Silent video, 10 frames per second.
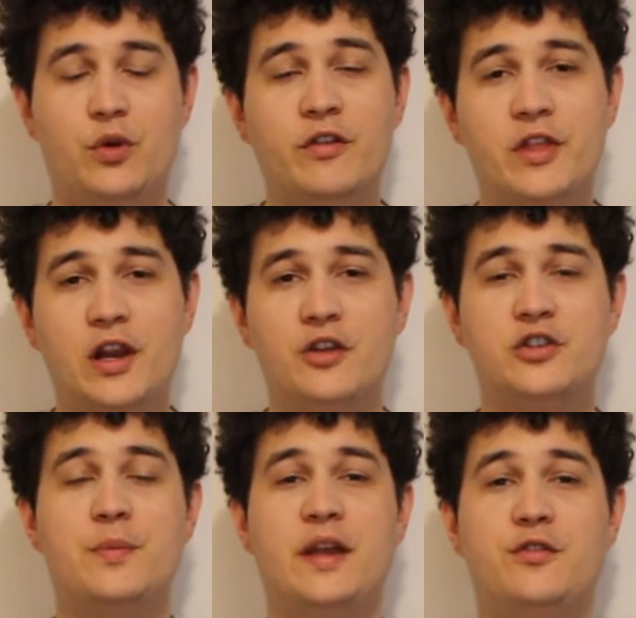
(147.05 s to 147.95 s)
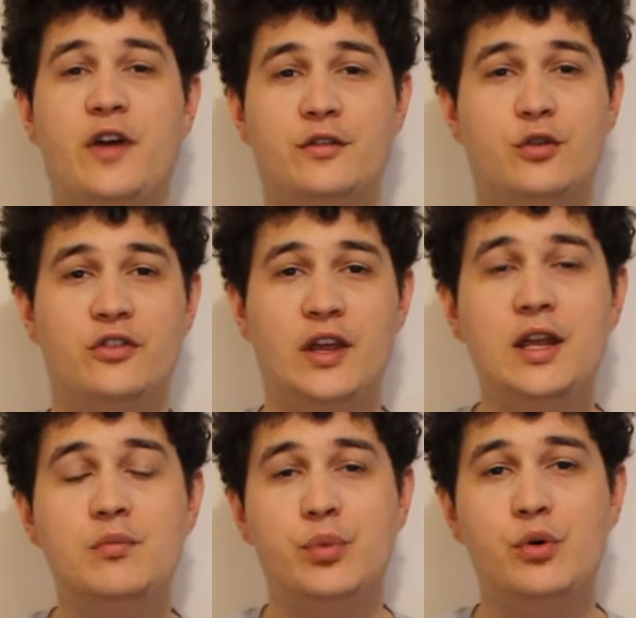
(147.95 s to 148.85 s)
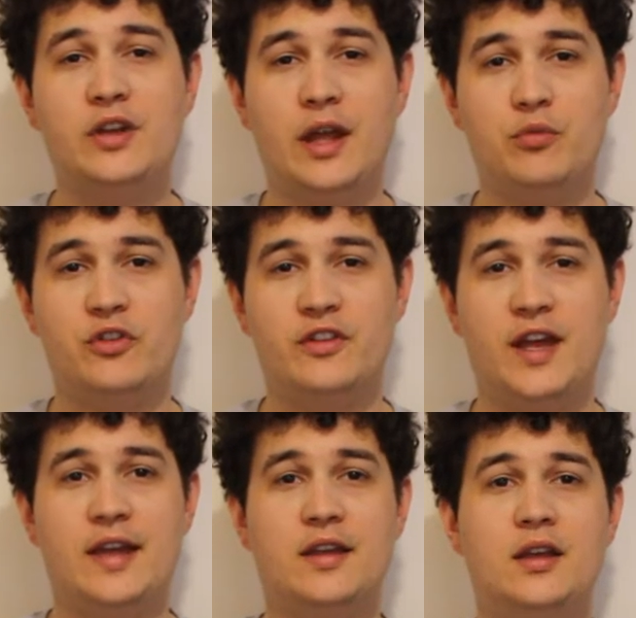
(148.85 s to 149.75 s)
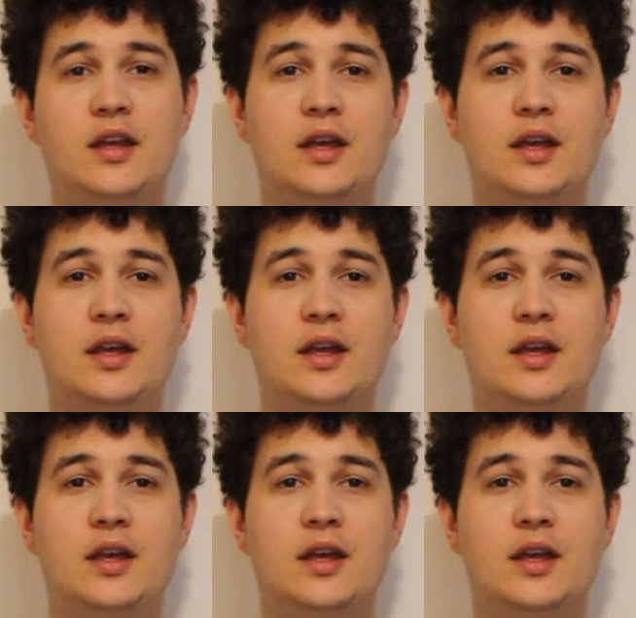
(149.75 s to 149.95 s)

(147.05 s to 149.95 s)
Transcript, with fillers: one of the largest manufacturers in board games today,